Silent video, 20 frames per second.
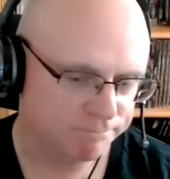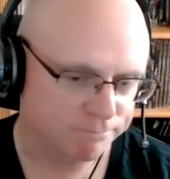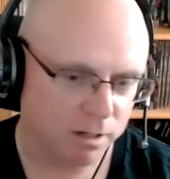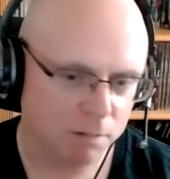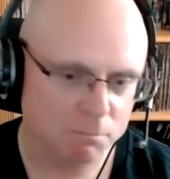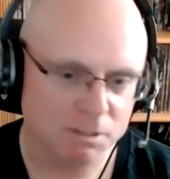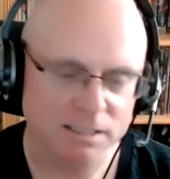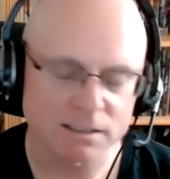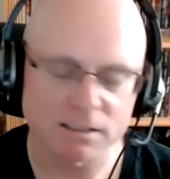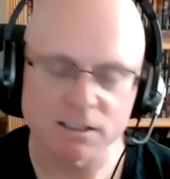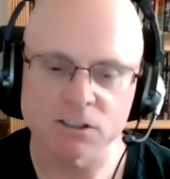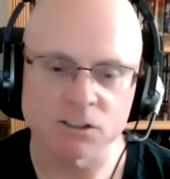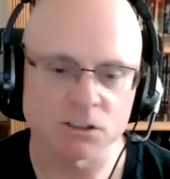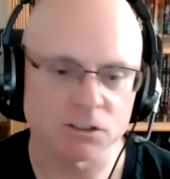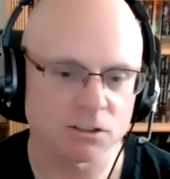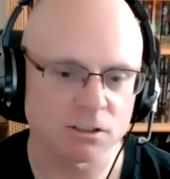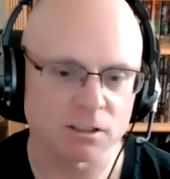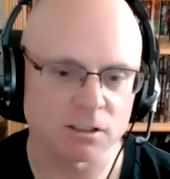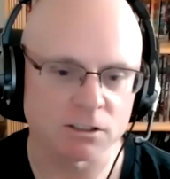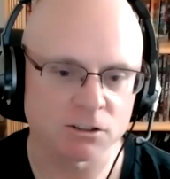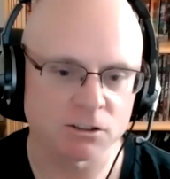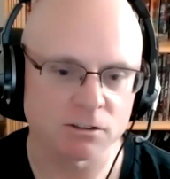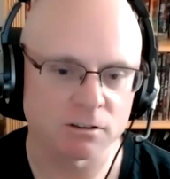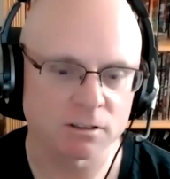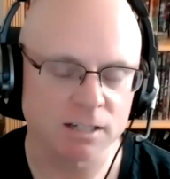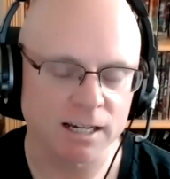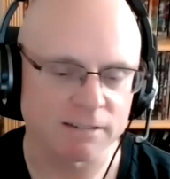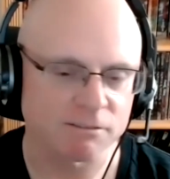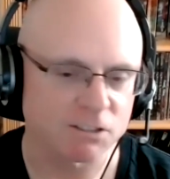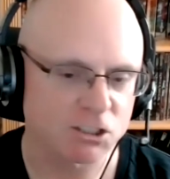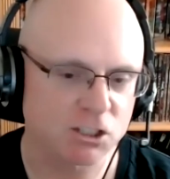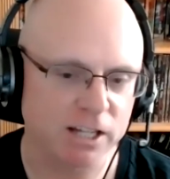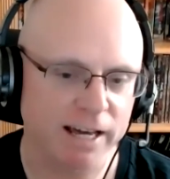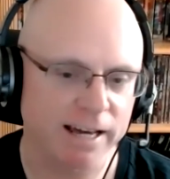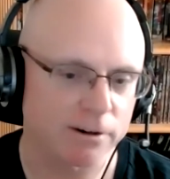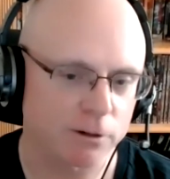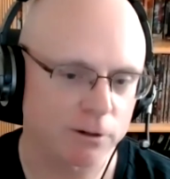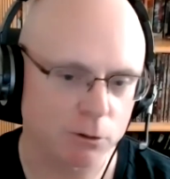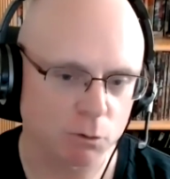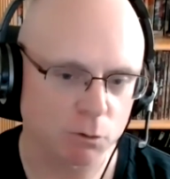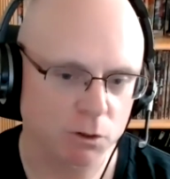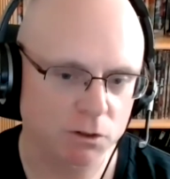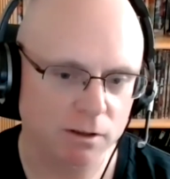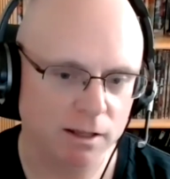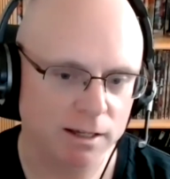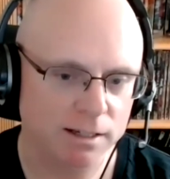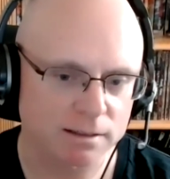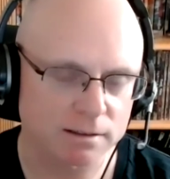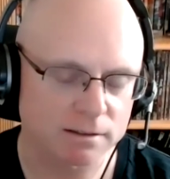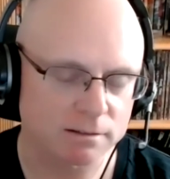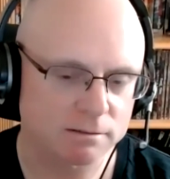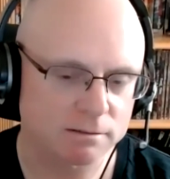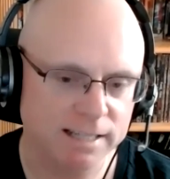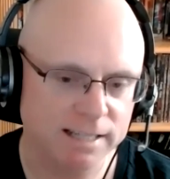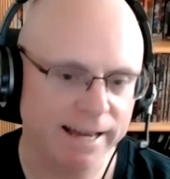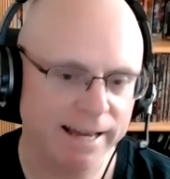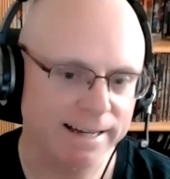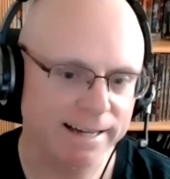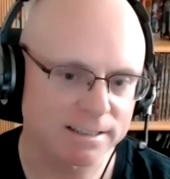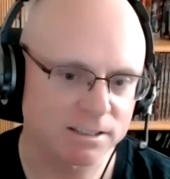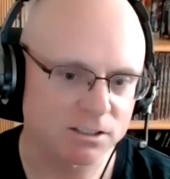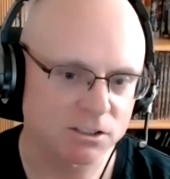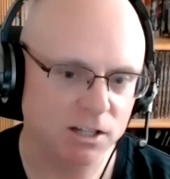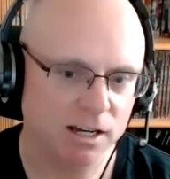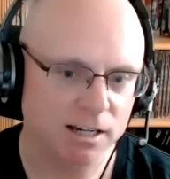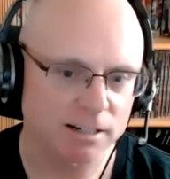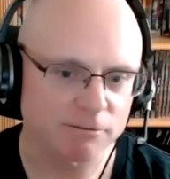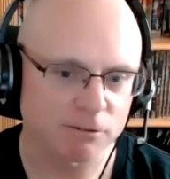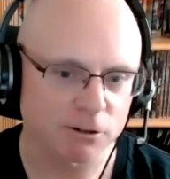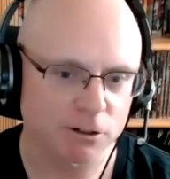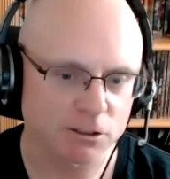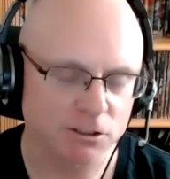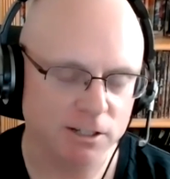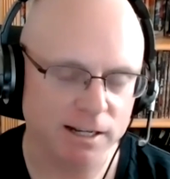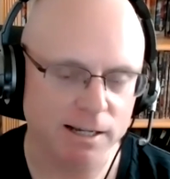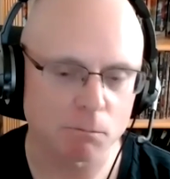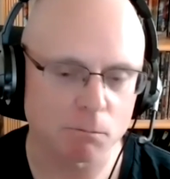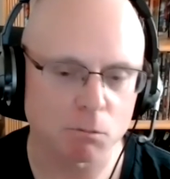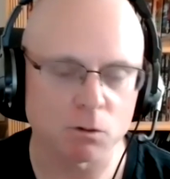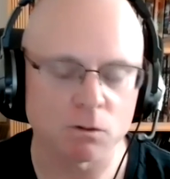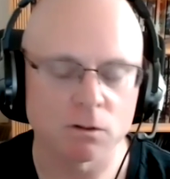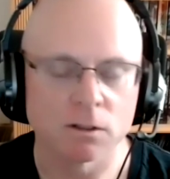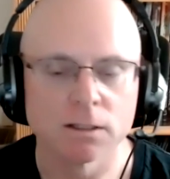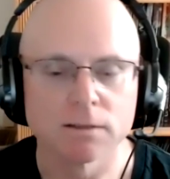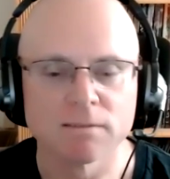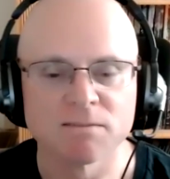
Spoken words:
I mean, this is kind of a standard with, like, tank design, for example.